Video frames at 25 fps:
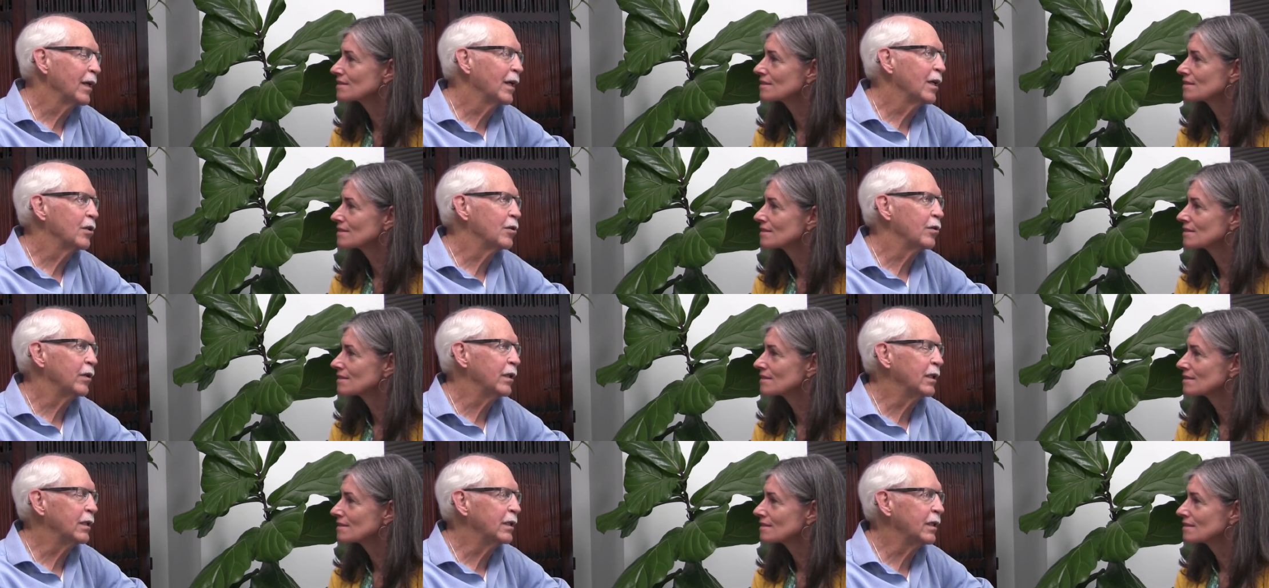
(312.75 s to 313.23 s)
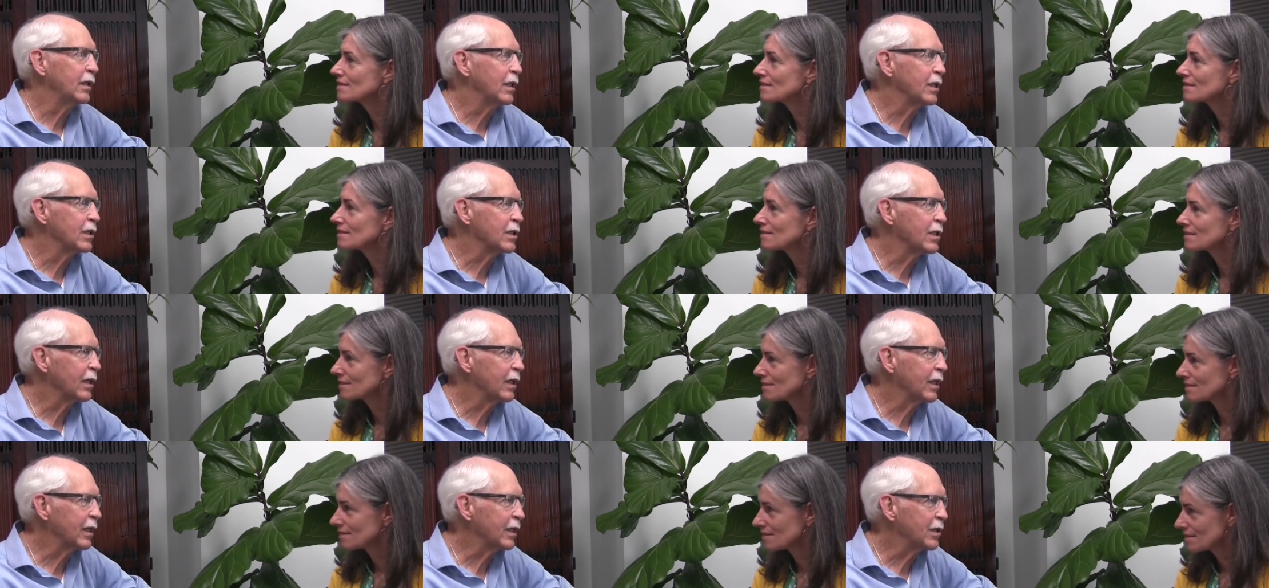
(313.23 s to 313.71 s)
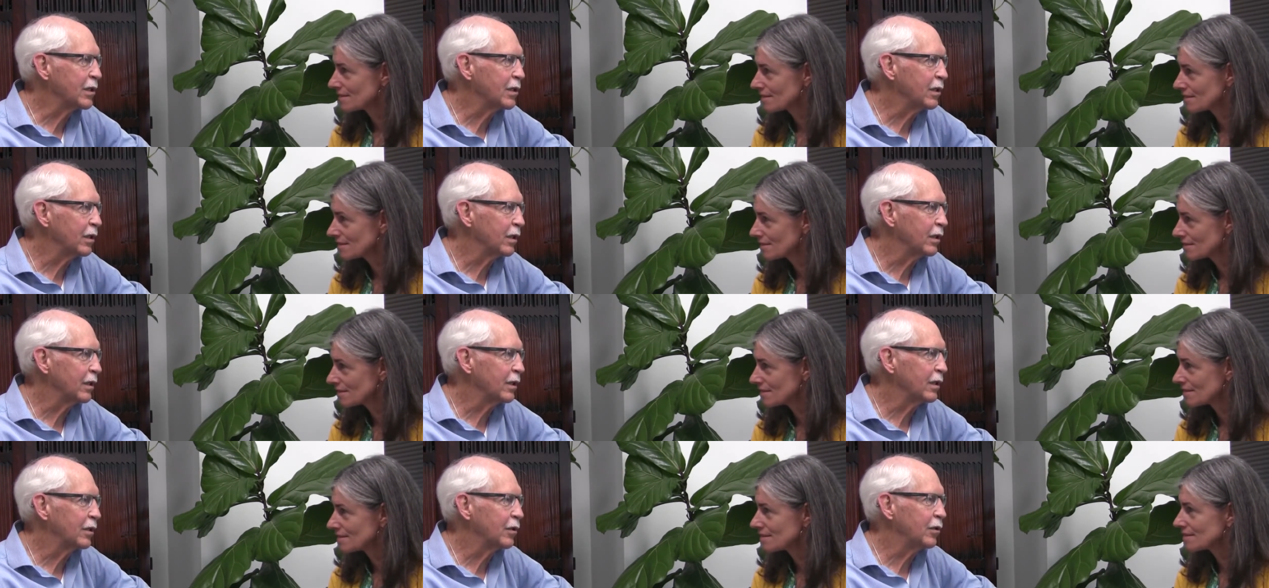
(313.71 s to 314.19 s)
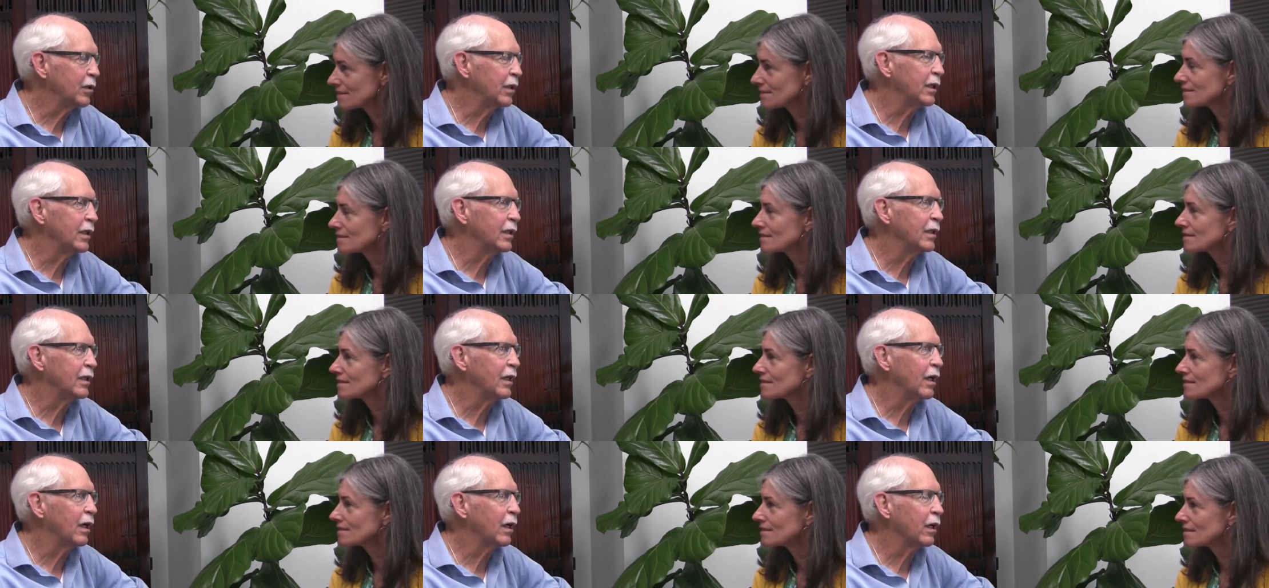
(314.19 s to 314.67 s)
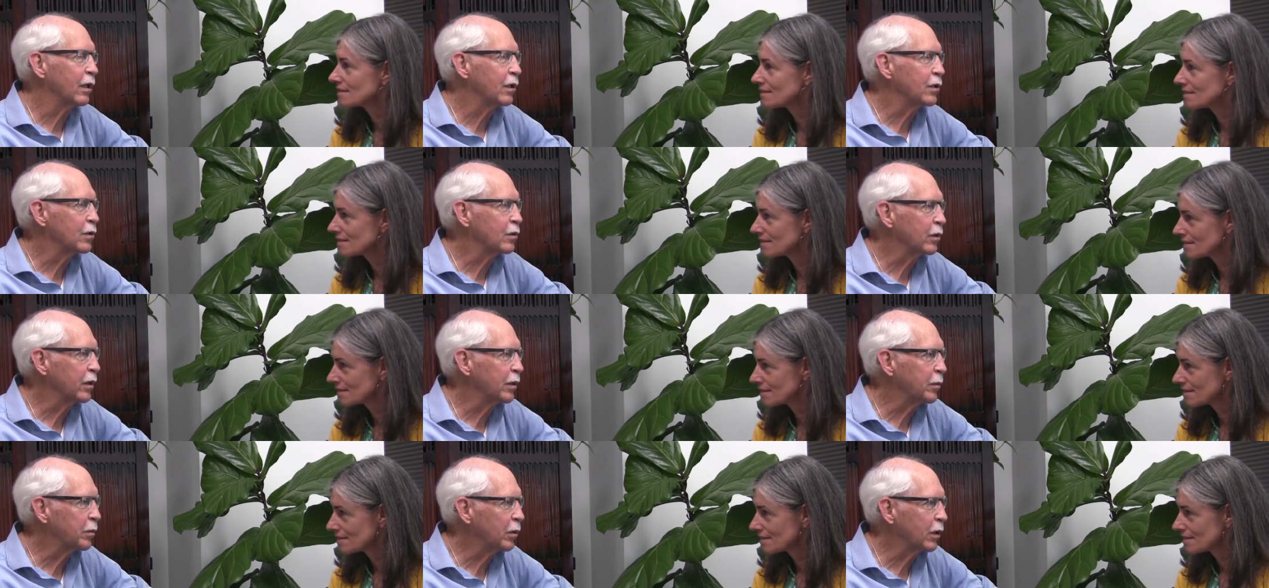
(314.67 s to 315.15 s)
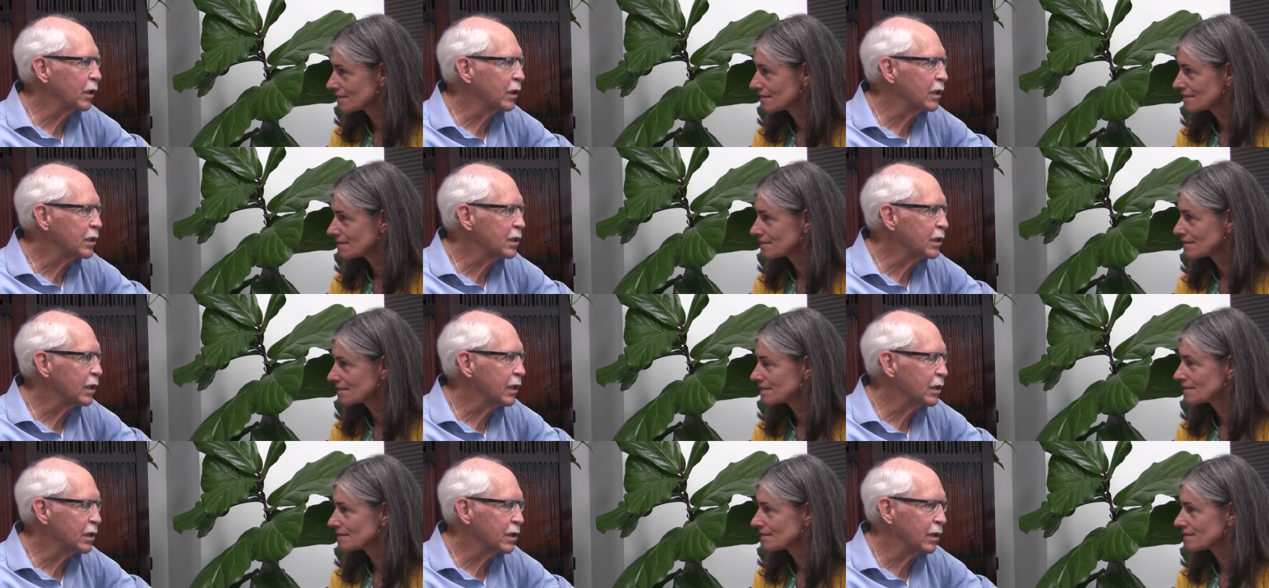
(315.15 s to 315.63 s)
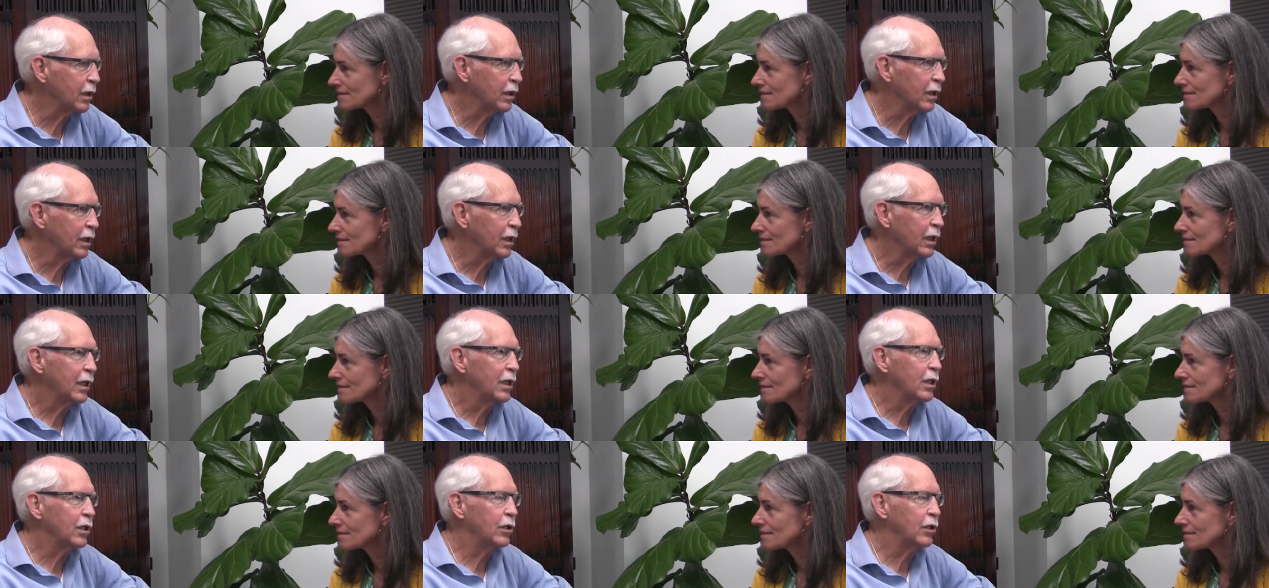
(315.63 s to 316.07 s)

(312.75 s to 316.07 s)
Speaker 1: Treat the dyslexia, treat the auditory processing,